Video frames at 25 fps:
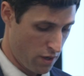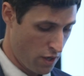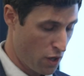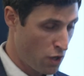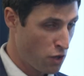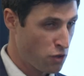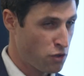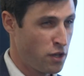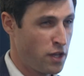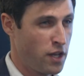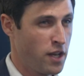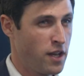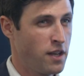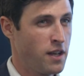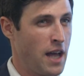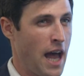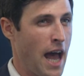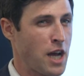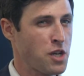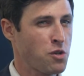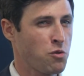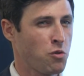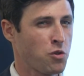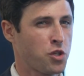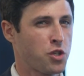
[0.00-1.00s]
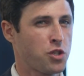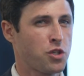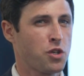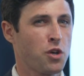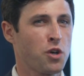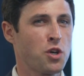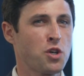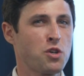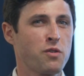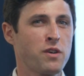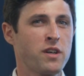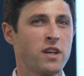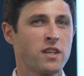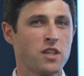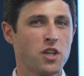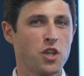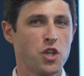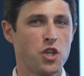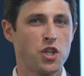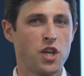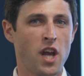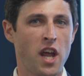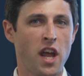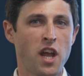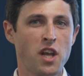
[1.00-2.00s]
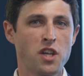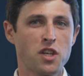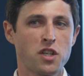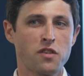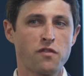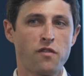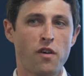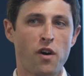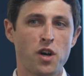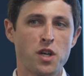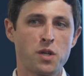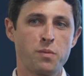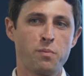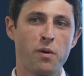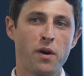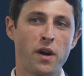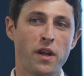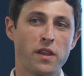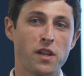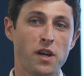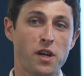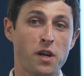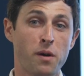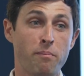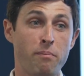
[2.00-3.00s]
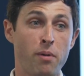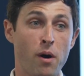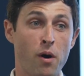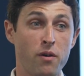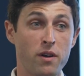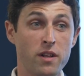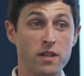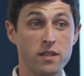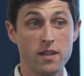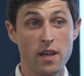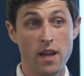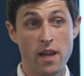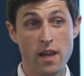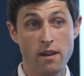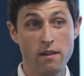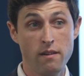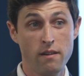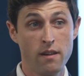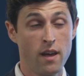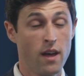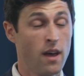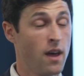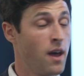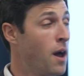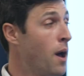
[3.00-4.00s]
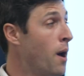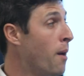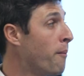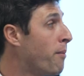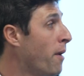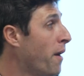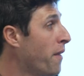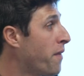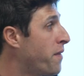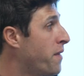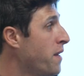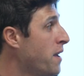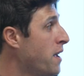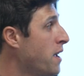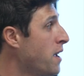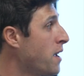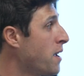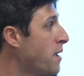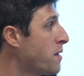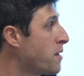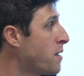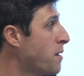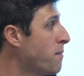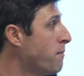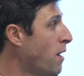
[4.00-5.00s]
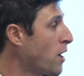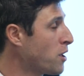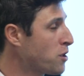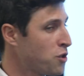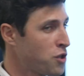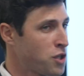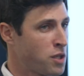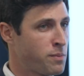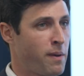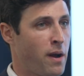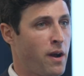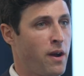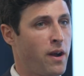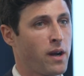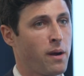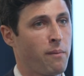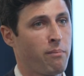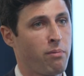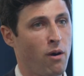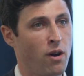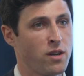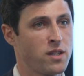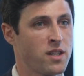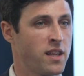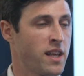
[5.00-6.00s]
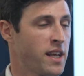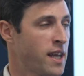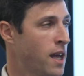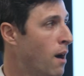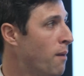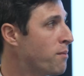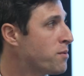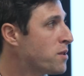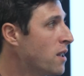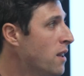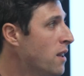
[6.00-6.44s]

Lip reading: So the actual surgery doesn't change as far as putting the components in, but the muscle sparing approach I think helps